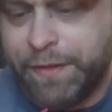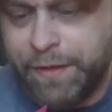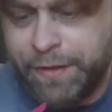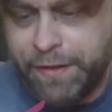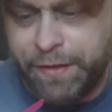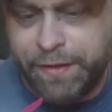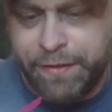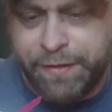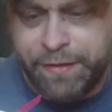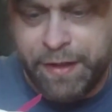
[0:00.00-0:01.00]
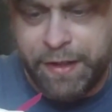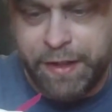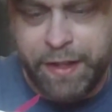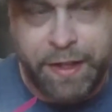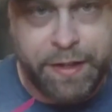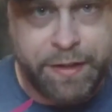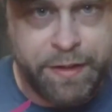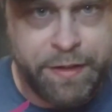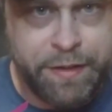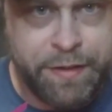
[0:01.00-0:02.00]
And then here's Psylocke.
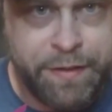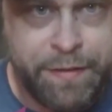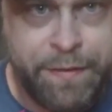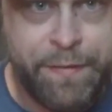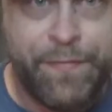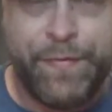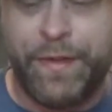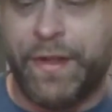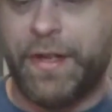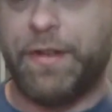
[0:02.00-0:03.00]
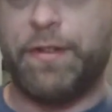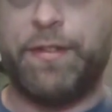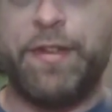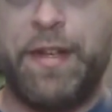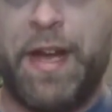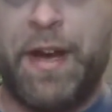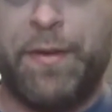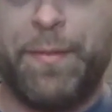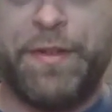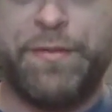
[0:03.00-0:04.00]
You, you can see
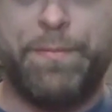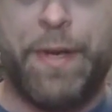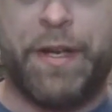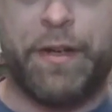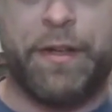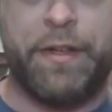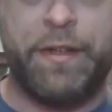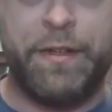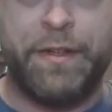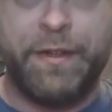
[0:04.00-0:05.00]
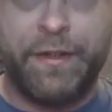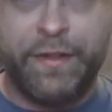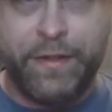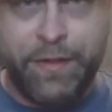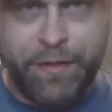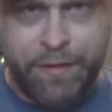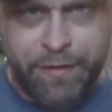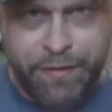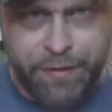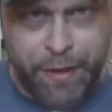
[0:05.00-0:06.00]
how much bigger
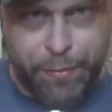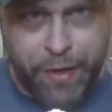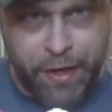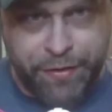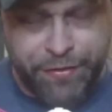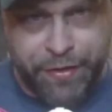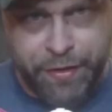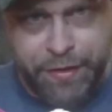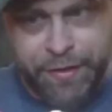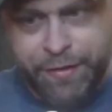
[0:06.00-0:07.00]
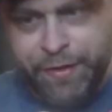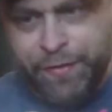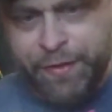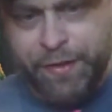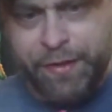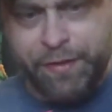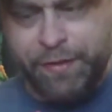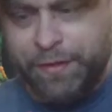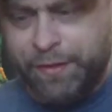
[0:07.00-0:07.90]
Nimrod still is, even than